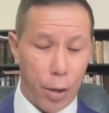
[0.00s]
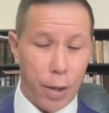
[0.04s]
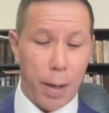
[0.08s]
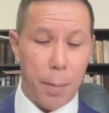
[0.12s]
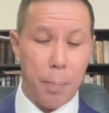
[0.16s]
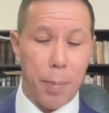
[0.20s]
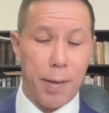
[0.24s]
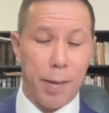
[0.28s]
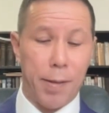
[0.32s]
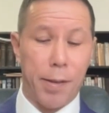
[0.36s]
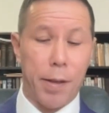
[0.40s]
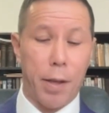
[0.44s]

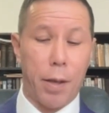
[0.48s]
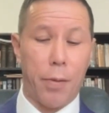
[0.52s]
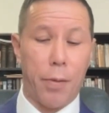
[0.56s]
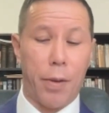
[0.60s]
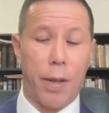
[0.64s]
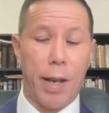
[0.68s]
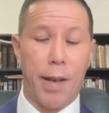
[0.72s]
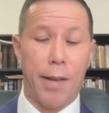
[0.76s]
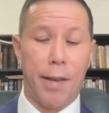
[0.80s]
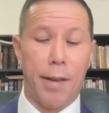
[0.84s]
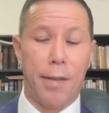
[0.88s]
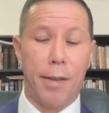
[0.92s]

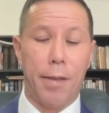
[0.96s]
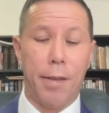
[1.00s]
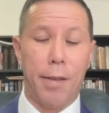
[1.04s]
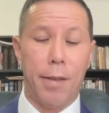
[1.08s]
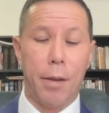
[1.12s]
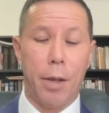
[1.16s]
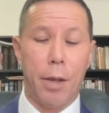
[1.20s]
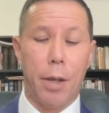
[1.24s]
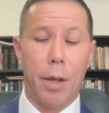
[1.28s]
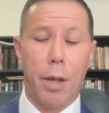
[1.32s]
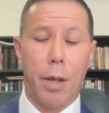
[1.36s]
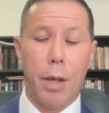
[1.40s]
13% of
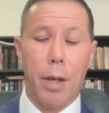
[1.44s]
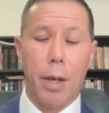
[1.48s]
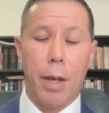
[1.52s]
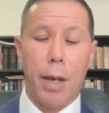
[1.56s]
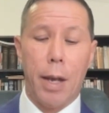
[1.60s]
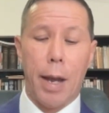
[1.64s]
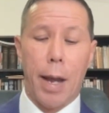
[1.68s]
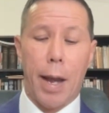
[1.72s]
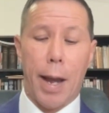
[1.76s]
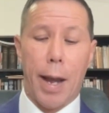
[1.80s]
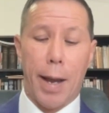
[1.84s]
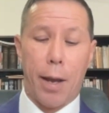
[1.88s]
cases,
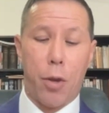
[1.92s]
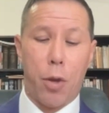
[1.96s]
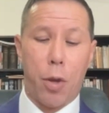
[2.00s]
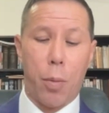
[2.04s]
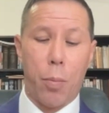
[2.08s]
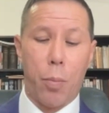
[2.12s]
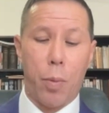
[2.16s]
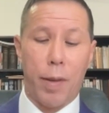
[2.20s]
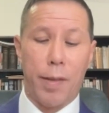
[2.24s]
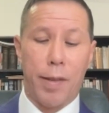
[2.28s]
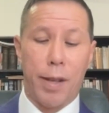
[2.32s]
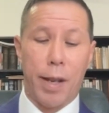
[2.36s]

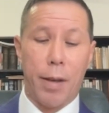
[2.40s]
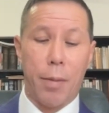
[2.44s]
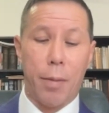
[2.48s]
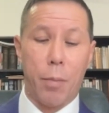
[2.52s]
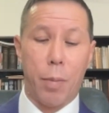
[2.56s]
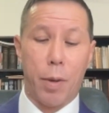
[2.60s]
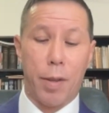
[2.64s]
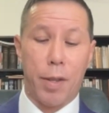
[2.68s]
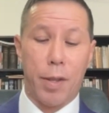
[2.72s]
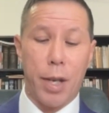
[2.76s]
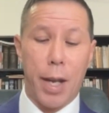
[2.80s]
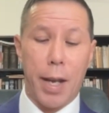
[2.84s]
action
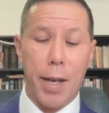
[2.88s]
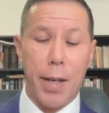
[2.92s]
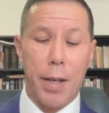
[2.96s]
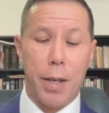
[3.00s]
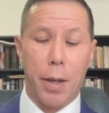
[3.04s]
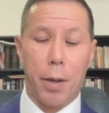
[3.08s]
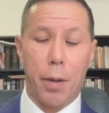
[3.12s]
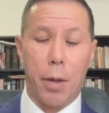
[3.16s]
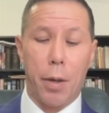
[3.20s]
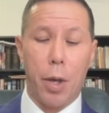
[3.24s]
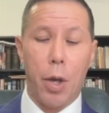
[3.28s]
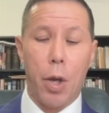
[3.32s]
was
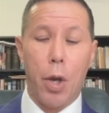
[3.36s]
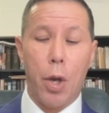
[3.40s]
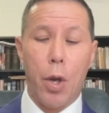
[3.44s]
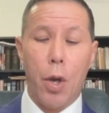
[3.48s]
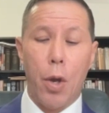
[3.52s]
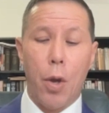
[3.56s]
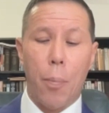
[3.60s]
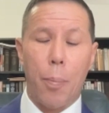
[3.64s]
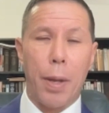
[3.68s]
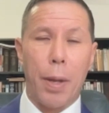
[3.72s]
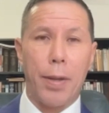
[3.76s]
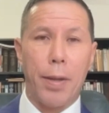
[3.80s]
taken.
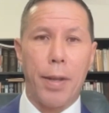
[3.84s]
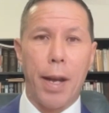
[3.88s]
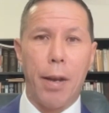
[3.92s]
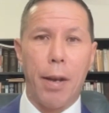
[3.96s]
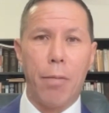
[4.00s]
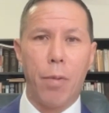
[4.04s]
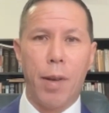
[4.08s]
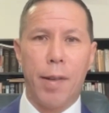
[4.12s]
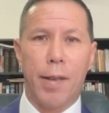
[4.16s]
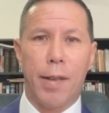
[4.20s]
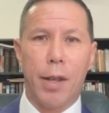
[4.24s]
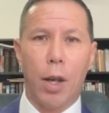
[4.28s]
But
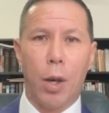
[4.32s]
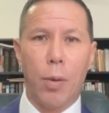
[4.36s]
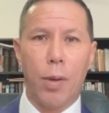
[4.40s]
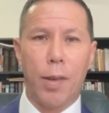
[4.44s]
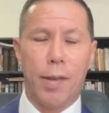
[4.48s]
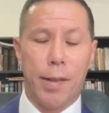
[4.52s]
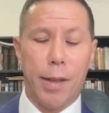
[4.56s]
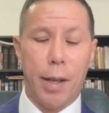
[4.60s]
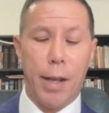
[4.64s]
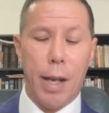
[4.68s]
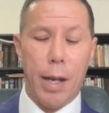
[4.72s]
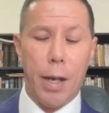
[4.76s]
that
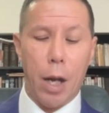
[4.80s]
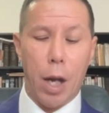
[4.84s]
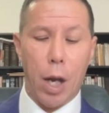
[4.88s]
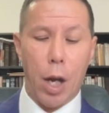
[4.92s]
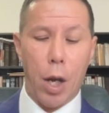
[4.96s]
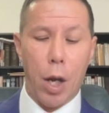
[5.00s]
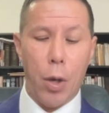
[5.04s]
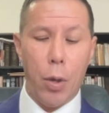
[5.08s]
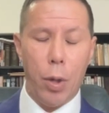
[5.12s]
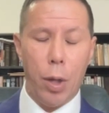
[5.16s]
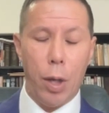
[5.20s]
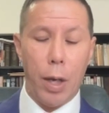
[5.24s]
results
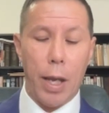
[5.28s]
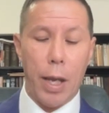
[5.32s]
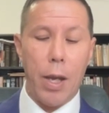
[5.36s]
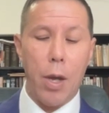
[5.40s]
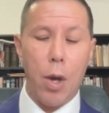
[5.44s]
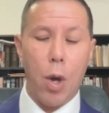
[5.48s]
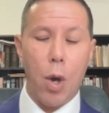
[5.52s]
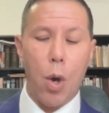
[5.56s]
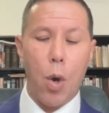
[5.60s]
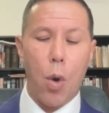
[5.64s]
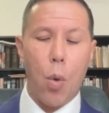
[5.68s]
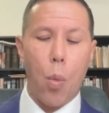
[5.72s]
in
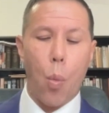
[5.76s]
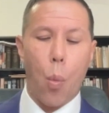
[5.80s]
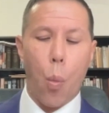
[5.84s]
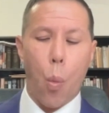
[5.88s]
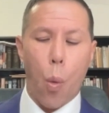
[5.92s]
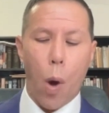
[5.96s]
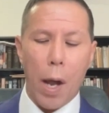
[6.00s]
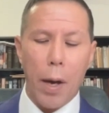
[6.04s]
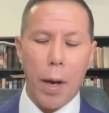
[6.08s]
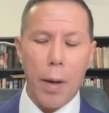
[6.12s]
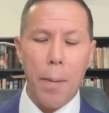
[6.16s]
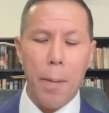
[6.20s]
only
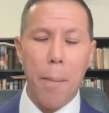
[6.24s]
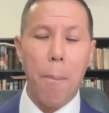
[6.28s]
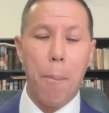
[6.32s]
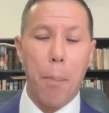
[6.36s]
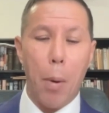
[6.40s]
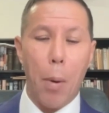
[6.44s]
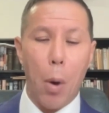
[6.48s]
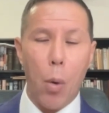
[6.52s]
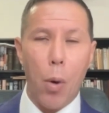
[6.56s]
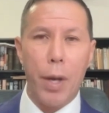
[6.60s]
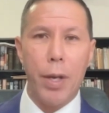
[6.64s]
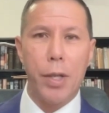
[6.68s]

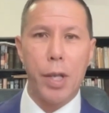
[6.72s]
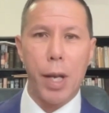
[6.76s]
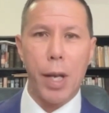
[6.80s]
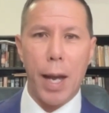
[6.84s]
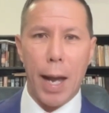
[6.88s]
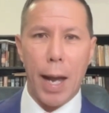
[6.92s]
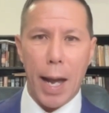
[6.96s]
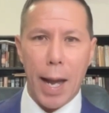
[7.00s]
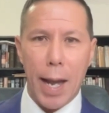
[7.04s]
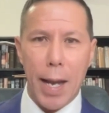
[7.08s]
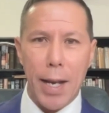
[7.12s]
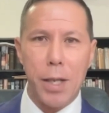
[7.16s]

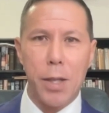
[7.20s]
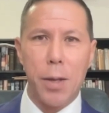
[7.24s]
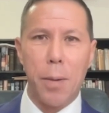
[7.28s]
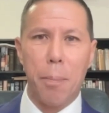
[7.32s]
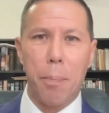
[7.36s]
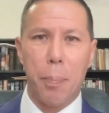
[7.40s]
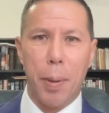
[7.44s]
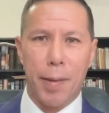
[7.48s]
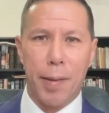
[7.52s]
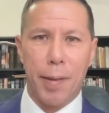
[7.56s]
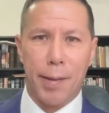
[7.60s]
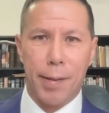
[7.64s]

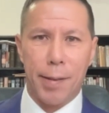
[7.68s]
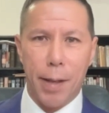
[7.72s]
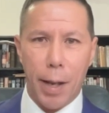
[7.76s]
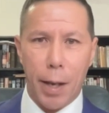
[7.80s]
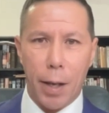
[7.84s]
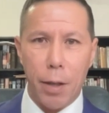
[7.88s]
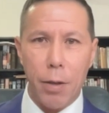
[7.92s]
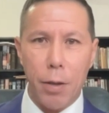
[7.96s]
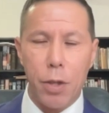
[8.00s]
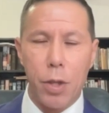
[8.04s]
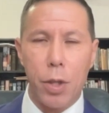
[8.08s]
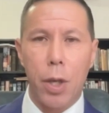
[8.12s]

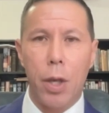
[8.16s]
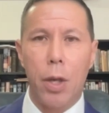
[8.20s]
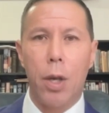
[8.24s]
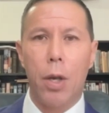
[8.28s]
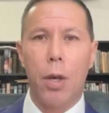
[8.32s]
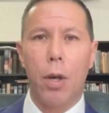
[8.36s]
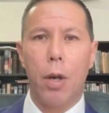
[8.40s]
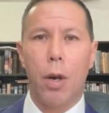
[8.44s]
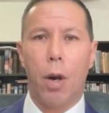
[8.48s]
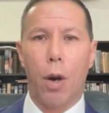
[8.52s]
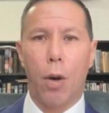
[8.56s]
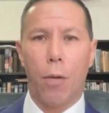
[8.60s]
1.8%
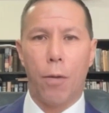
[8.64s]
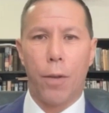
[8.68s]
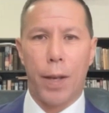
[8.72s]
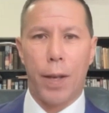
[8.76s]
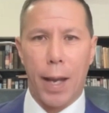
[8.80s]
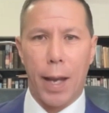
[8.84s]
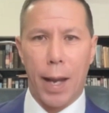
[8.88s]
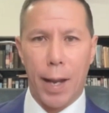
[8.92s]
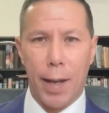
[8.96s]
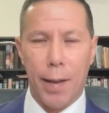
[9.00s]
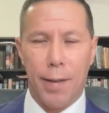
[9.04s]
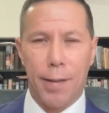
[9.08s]

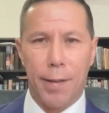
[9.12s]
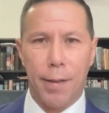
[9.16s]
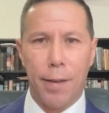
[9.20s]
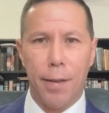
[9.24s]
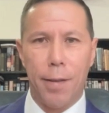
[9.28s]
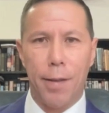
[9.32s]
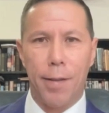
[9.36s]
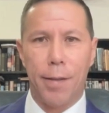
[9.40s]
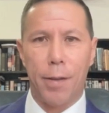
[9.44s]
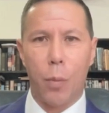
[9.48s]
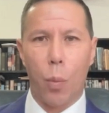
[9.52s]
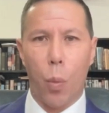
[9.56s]
of
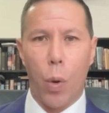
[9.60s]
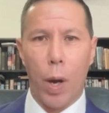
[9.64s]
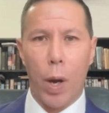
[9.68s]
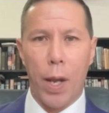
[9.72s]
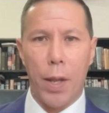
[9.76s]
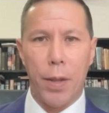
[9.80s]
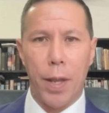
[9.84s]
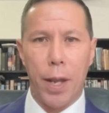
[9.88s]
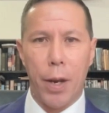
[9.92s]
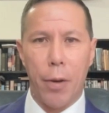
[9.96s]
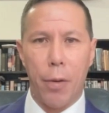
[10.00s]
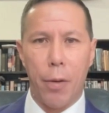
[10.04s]
cases
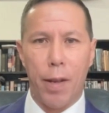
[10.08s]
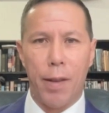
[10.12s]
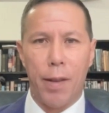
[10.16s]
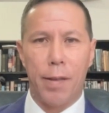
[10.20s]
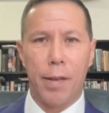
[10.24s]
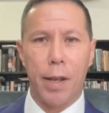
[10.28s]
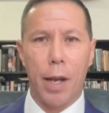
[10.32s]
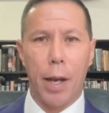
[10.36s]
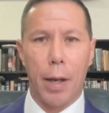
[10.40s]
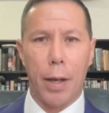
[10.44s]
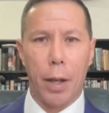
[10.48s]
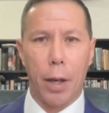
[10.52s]
where there
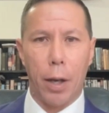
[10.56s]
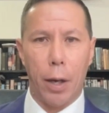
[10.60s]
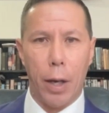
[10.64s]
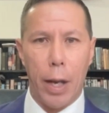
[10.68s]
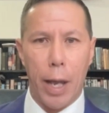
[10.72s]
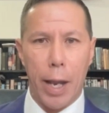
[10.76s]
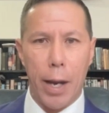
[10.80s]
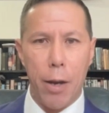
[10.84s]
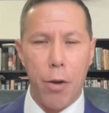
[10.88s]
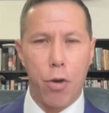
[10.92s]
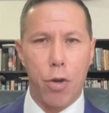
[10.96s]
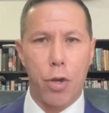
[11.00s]
is an
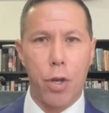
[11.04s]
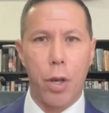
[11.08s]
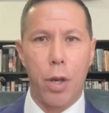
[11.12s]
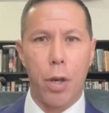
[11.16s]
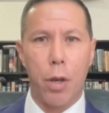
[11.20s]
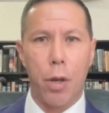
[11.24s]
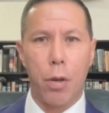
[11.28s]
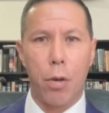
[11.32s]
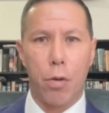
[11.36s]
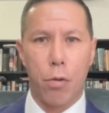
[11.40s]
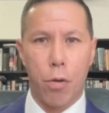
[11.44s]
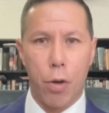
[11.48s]
alleged
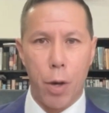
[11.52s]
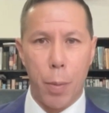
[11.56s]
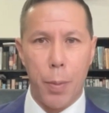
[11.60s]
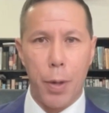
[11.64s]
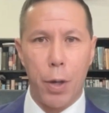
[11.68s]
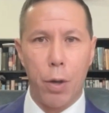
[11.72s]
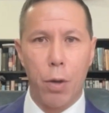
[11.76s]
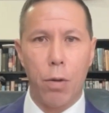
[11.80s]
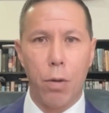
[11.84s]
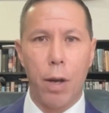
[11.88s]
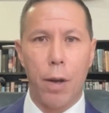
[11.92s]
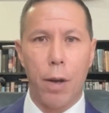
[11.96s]

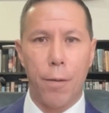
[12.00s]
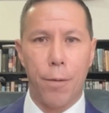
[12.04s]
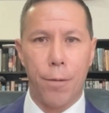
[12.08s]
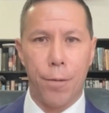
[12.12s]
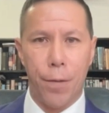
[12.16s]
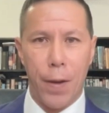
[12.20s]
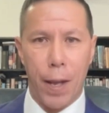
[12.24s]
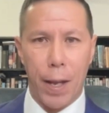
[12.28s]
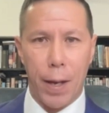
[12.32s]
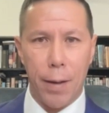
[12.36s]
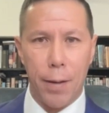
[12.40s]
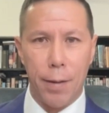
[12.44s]
criminal
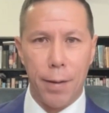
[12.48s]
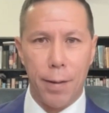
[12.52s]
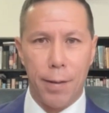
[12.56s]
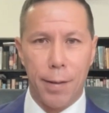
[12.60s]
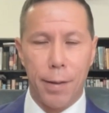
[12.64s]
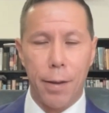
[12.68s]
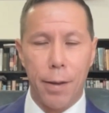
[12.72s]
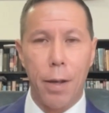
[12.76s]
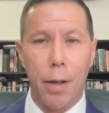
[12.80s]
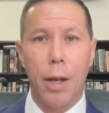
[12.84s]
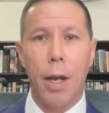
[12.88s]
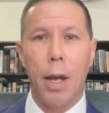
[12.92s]

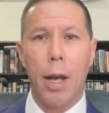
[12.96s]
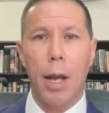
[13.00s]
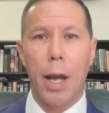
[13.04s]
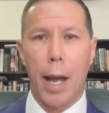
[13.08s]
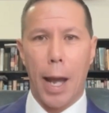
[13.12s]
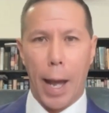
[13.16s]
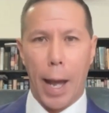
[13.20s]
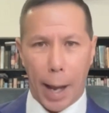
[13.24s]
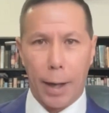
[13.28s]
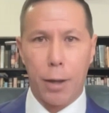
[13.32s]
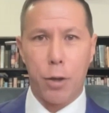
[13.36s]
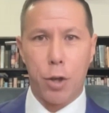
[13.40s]
offence
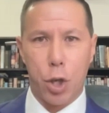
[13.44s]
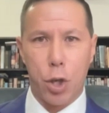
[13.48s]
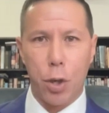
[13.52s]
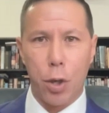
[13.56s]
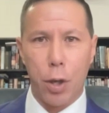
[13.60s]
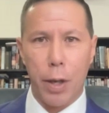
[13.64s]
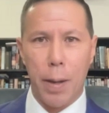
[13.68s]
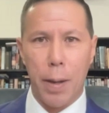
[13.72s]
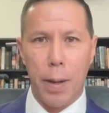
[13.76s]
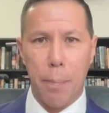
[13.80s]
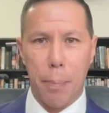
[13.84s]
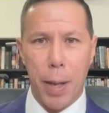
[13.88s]

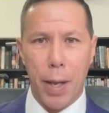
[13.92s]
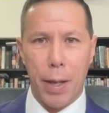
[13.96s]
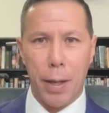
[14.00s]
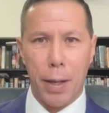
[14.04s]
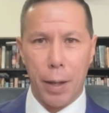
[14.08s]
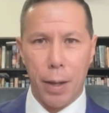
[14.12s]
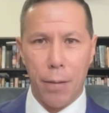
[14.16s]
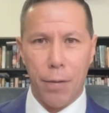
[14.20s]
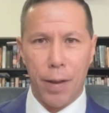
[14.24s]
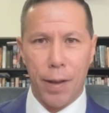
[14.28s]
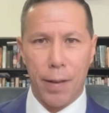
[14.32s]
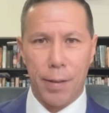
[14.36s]
actually
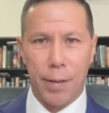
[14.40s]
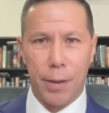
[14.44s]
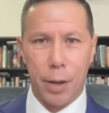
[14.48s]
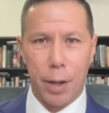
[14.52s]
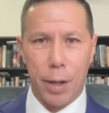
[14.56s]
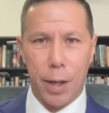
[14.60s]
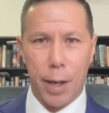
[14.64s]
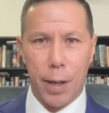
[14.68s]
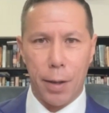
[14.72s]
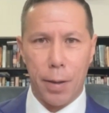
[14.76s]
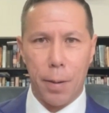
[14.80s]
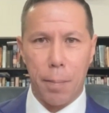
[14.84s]
being
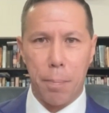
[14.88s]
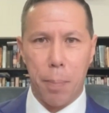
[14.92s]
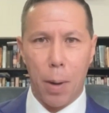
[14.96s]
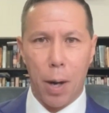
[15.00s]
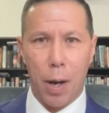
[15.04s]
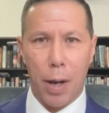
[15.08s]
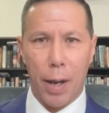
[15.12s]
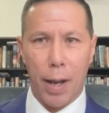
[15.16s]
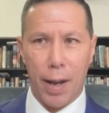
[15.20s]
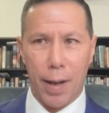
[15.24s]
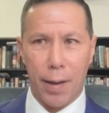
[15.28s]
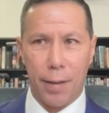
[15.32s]
investigated
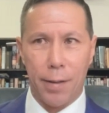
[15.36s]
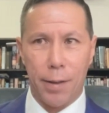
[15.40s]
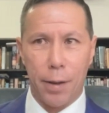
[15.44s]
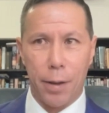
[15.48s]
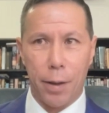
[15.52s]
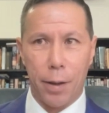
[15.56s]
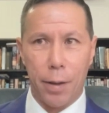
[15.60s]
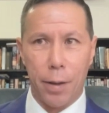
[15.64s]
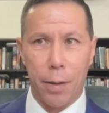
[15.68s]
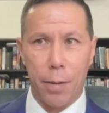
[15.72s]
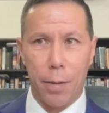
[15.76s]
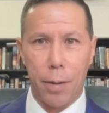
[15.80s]
by
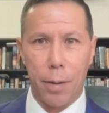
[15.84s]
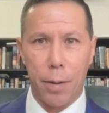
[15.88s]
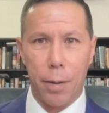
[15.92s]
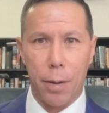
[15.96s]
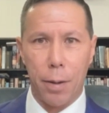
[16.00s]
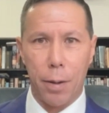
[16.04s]
ASIC.